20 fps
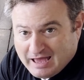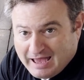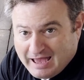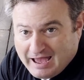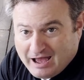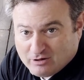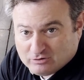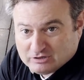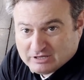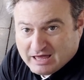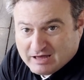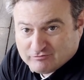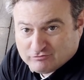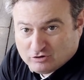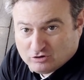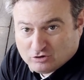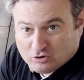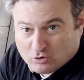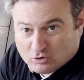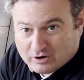how
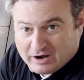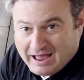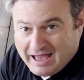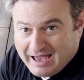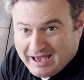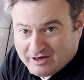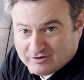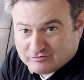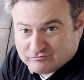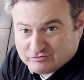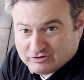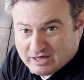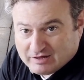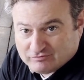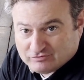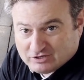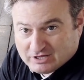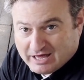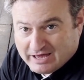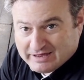level or out of
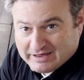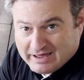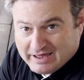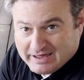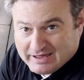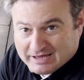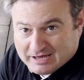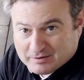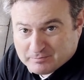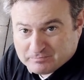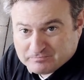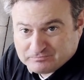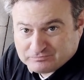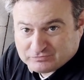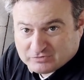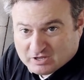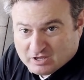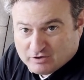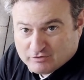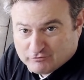level I am
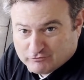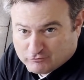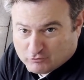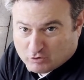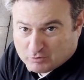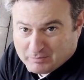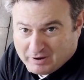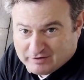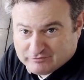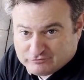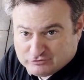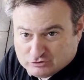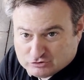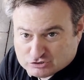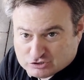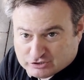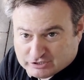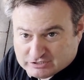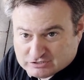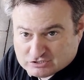for my
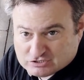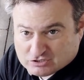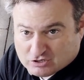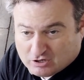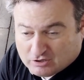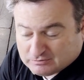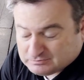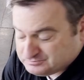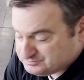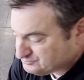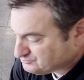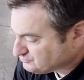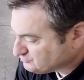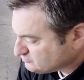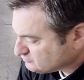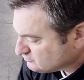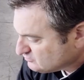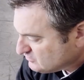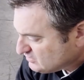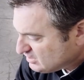future install.
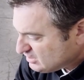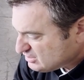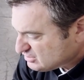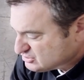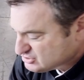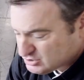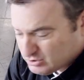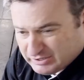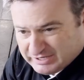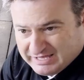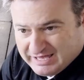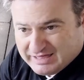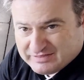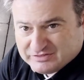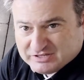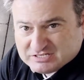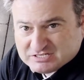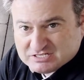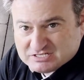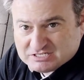So
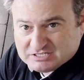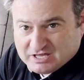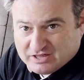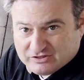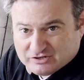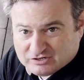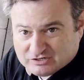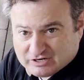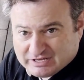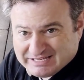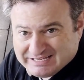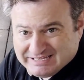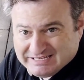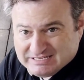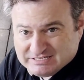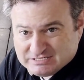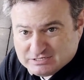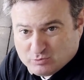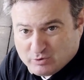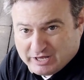again, this is another
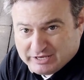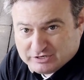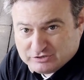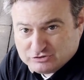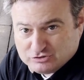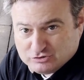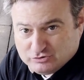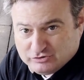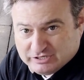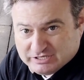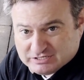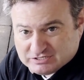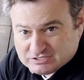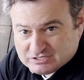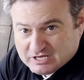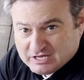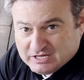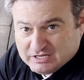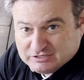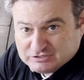easy way to do
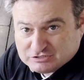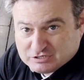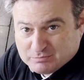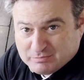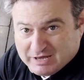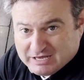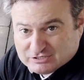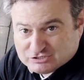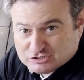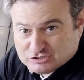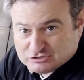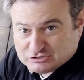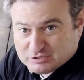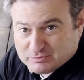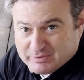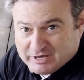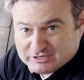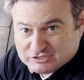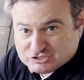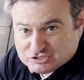this, to measure,
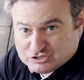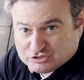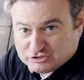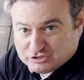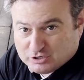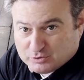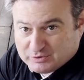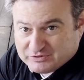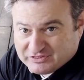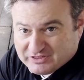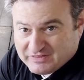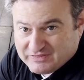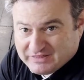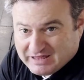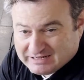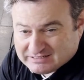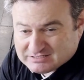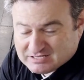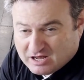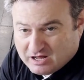to make sure you're within
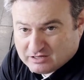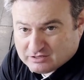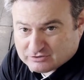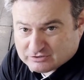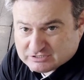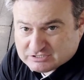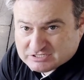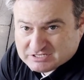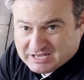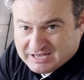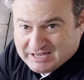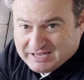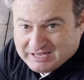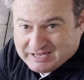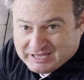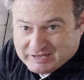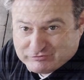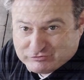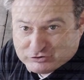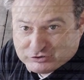that tolerance.
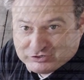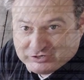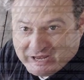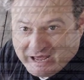If you